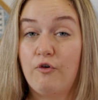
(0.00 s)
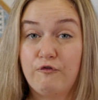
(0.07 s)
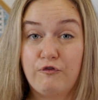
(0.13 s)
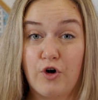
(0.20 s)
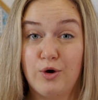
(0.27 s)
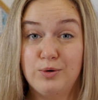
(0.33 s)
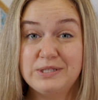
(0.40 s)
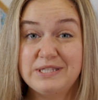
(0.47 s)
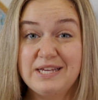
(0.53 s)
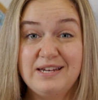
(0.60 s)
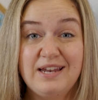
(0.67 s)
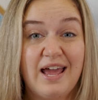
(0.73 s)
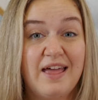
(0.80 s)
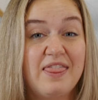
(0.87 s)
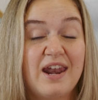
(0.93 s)

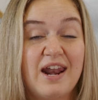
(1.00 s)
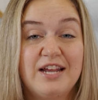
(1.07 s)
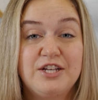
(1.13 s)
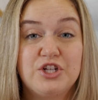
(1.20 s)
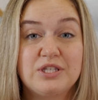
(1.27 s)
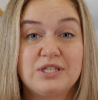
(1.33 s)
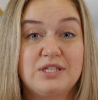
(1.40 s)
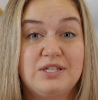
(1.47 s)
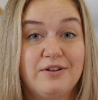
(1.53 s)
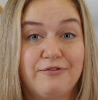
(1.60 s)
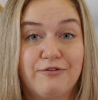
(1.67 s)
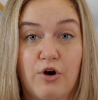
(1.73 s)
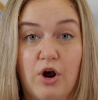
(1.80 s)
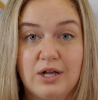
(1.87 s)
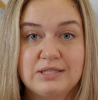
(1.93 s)
frozen and then I just
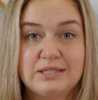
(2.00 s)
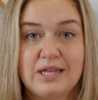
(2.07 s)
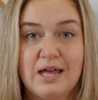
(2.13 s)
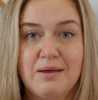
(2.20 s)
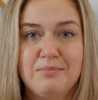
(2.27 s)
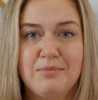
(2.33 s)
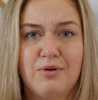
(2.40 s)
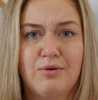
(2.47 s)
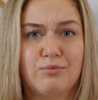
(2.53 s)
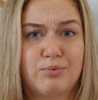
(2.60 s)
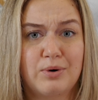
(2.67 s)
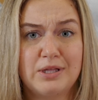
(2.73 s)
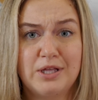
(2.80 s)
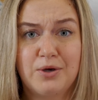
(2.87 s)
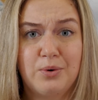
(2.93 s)
defrost them
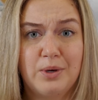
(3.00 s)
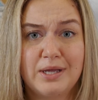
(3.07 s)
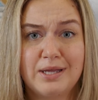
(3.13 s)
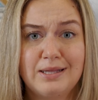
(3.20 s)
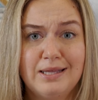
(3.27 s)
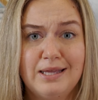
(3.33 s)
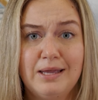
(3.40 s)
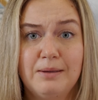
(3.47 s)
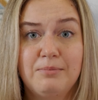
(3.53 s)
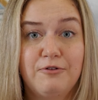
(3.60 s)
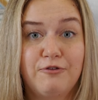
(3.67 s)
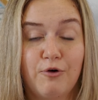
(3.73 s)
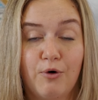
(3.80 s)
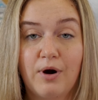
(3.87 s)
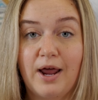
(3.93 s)
really quickly
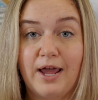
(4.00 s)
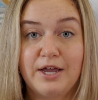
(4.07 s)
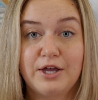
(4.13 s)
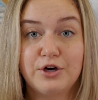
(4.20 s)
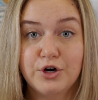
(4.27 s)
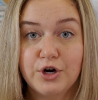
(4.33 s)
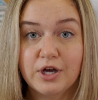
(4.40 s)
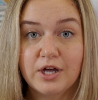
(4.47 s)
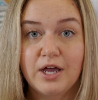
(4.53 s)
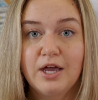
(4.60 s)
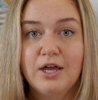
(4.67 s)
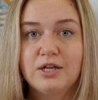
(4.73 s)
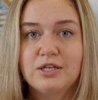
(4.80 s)
before I cook.